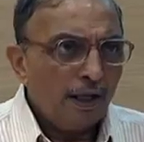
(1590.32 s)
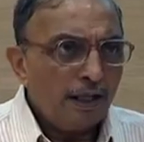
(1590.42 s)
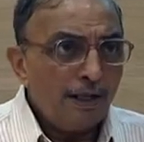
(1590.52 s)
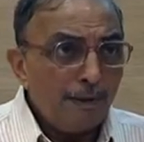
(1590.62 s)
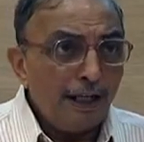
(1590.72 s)

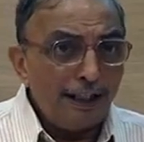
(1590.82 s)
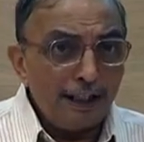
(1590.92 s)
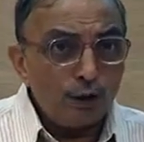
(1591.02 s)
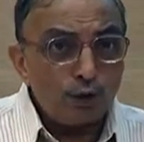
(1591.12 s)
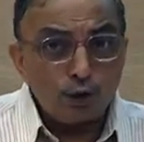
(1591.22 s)
the
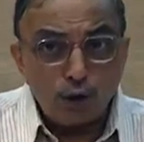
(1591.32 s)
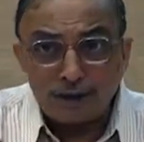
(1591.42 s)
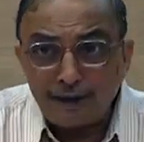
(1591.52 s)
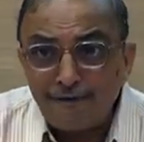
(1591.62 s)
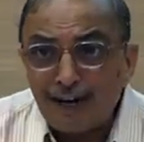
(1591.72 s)
ability to store
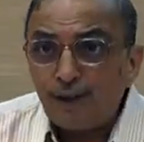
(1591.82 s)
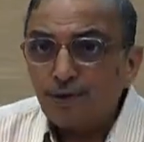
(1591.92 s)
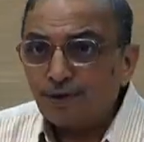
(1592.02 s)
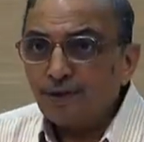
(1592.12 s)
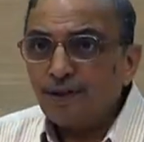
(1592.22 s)
some
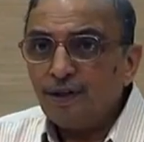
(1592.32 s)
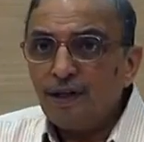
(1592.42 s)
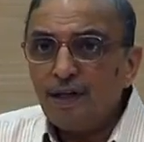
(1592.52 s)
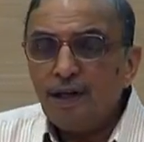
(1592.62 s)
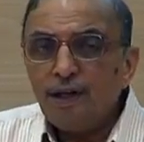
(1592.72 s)
values.
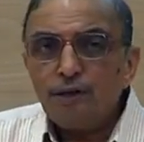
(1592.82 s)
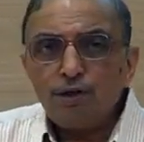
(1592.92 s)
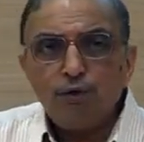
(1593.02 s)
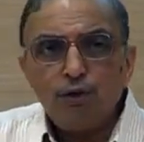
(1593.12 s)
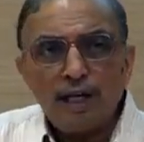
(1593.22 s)

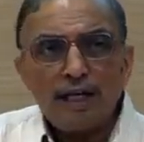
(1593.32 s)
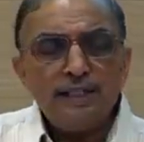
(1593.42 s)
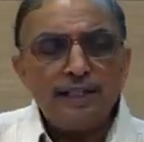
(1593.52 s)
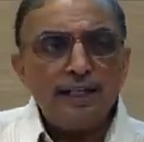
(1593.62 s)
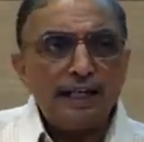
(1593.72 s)
So we
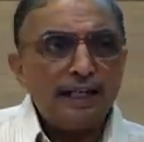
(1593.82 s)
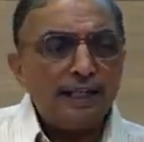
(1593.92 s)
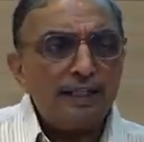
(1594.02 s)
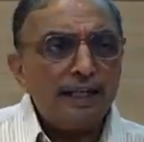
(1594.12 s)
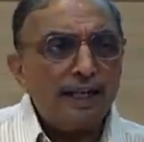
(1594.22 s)

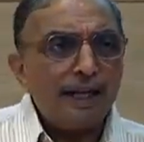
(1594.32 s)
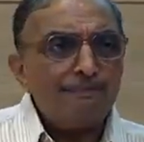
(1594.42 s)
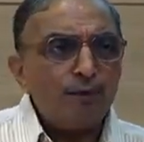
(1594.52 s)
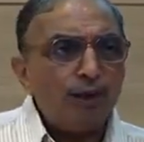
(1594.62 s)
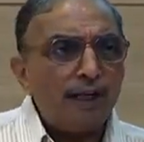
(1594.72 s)
consider that a
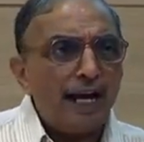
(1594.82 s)
computer